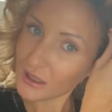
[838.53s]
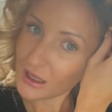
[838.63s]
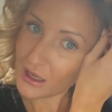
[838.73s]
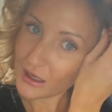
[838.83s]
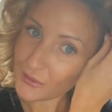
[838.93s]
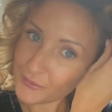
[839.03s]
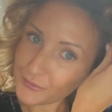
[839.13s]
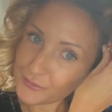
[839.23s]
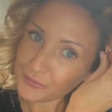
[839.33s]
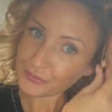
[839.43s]
I
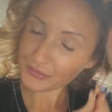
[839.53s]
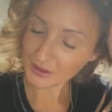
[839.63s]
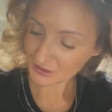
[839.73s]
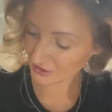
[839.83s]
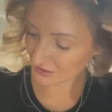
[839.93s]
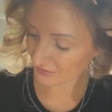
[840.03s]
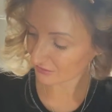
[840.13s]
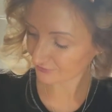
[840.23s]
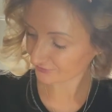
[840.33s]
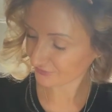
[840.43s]
just
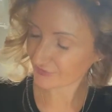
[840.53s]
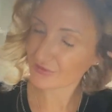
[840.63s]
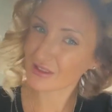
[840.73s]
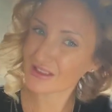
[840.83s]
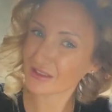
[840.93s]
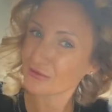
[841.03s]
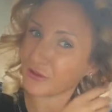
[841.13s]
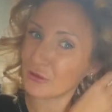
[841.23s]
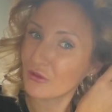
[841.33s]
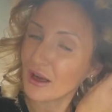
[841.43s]
didn't
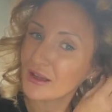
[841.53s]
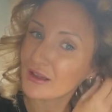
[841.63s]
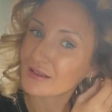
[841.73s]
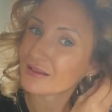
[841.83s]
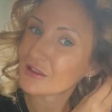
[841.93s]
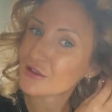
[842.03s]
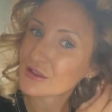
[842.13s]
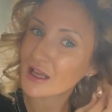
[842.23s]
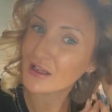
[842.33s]
feel right, and using hair